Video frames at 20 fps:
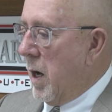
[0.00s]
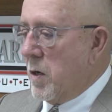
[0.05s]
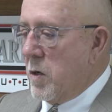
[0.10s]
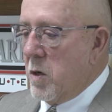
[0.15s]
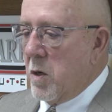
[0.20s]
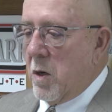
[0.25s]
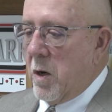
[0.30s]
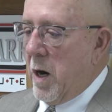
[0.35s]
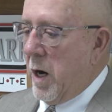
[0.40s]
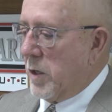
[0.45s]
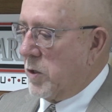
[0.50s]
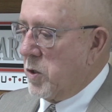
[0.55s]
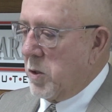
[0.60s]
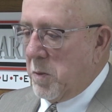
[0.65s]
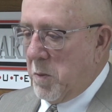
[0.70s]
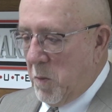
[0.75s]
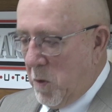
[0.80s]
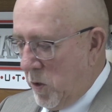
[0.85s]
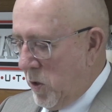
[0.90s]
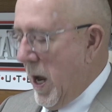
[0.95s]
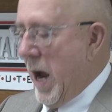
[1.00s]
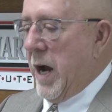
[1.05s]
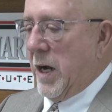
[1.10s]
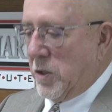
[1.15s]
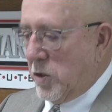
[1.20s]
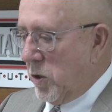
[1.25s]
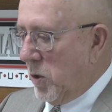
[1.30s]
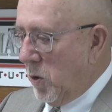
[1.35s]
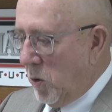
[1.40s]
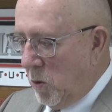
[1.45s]
You're
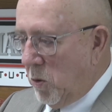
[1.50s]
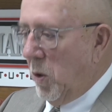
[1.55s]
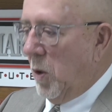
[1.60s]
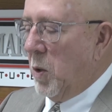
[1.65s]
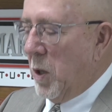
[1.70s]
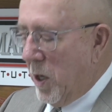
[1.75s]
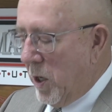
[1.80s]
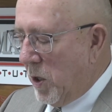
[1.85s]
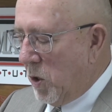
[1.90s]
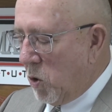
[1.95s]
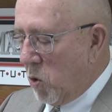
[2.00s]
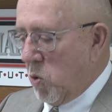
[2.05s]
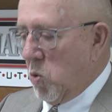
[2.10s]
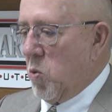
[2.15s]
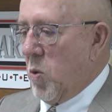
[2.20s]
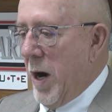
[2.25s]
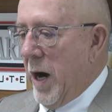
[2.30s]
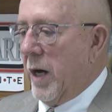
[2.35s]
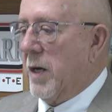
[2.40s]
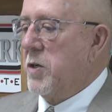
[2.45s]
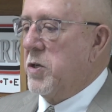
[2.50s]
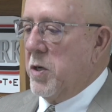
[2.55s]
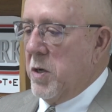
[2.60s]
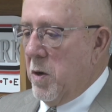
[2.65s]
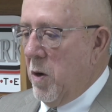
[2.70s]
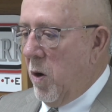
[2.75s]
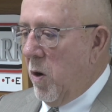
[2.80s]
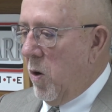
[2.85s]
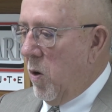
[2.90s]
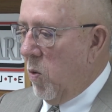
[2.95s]
absolutely correct. You
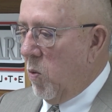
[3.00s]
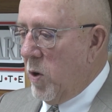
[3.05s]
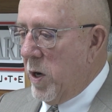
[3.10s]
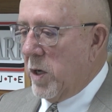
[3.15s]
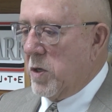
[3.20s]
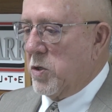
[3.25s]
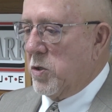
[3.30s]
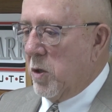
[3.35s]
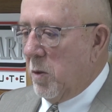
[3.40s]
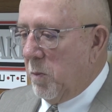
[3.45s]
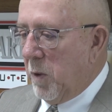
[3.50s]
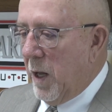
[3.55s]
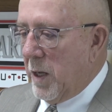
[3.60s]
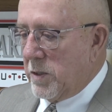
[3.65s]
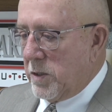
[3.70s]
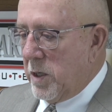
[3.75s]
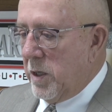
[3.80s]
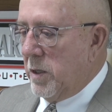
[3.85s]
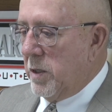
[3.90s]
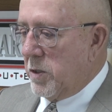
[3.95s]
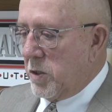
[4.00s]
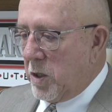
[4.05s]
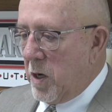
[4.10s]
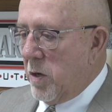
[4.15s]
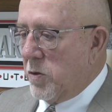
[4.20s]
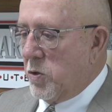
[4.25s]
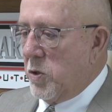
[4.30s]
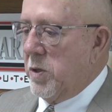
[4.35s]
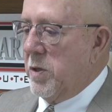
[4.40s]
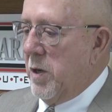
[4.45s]
know, we are so blessed in this
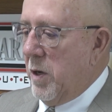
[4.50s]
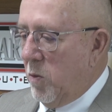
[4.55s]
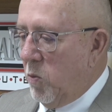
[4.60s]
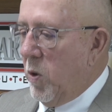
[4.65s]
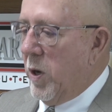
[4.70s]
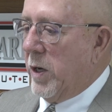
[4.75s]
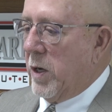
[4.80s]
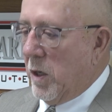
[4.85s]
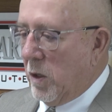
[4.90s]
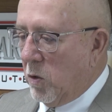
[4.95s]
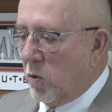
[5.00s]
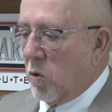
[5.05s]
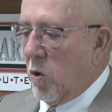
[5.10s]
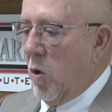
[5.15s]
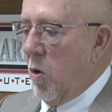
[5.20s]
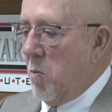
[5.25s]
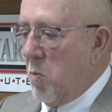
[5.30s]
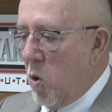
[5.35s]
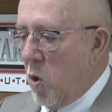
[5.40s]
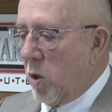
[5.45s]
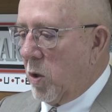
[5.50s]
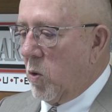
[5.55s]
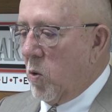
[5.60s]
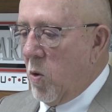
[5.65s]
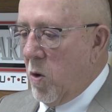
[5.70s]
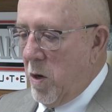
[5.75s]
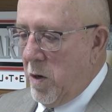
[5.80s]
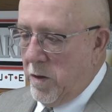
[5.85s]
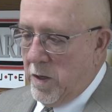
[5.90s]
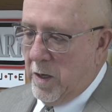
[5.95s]
country that we can grow more
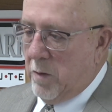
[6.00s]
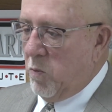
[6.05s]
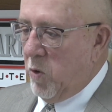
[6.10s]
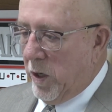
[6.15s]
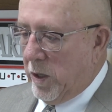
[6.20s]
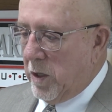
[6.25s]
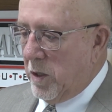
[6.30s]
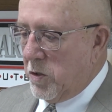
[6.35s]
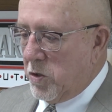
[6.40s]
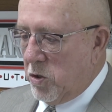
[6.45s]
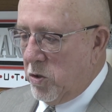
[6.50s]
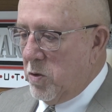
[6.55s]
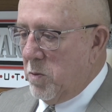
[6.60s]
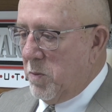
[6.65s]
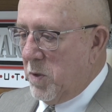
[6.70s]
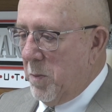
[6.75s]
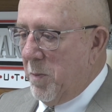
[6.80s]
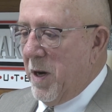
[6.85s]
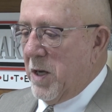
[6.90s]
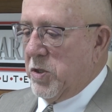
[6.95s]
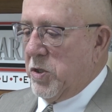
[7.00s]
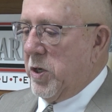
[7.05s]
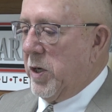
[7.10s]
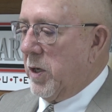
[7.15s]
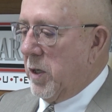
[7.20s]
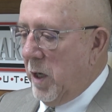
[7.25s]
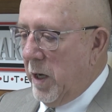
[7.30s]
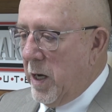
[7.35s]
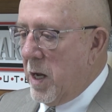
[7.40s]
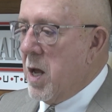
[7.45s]
corn than we consume
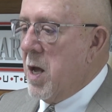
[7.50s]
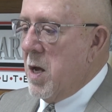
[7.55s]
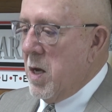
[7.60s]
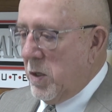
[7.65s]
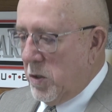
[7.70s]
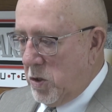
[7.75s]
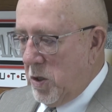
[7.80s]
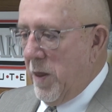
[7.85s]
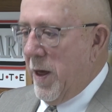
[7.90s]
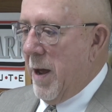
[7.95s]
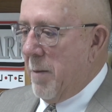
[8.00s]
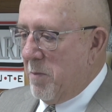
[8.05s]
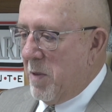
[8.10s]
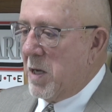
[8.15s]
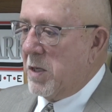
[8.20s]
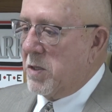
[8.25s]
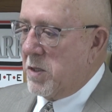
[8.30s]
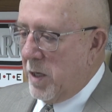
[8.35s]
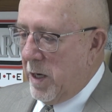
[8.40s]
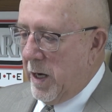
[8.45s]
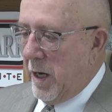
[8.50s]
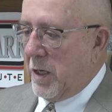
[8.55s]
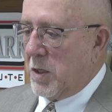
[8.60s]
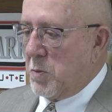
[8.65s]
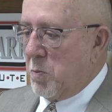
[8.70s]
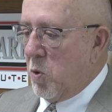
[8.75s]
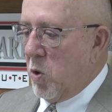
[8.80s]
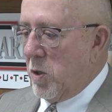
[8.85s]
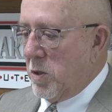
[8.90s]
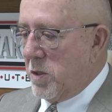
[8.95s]
domestically. So that means that
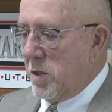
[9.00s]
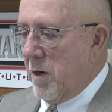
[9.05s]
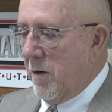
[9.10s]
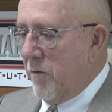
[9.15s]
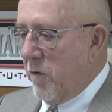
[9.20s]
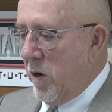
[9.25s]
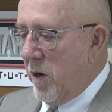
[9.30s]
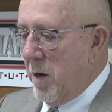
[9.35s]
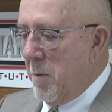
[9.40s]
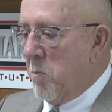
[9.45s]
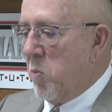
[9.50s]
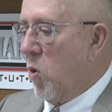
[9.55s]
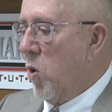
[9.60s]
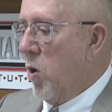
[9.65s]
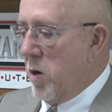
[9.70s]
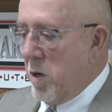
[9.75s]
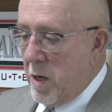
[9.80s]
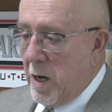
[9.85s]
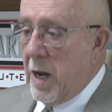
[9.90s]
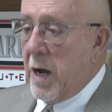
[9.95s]
exports are very important.